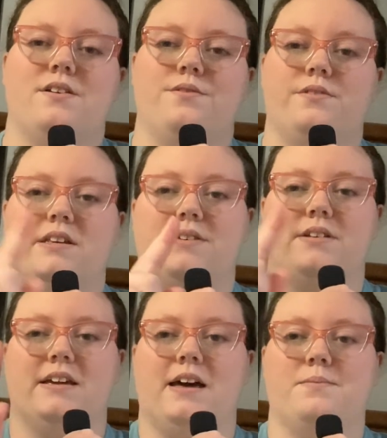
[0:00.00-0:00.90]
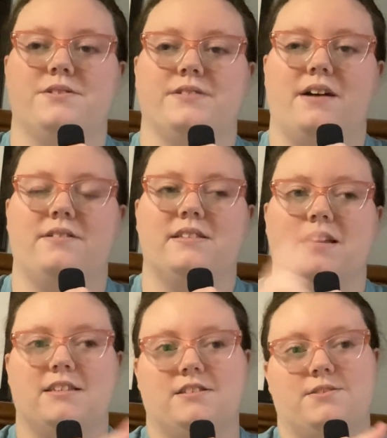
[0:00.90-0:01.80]
really when it comes around it's
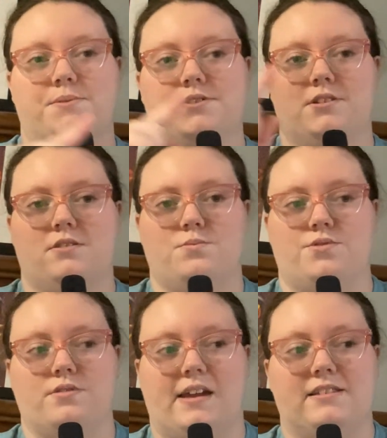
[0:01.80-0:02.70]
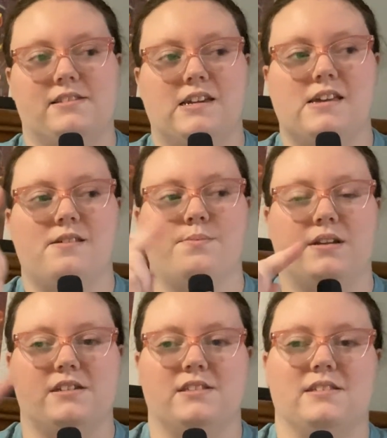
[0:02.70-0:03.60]
not supposed to smooth nicely, but
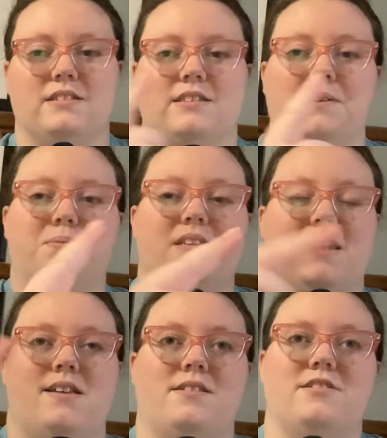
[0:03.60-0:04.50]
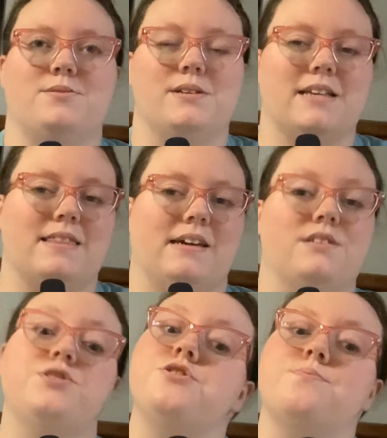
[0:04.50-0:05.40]
it just dips in just because I think it's
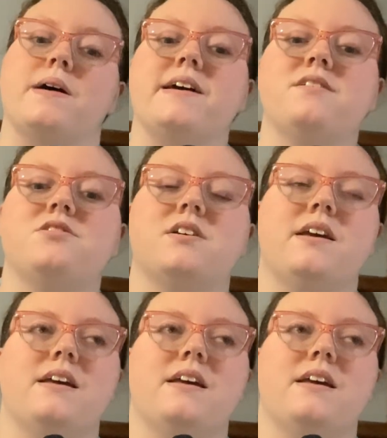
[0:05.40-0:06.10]
too much.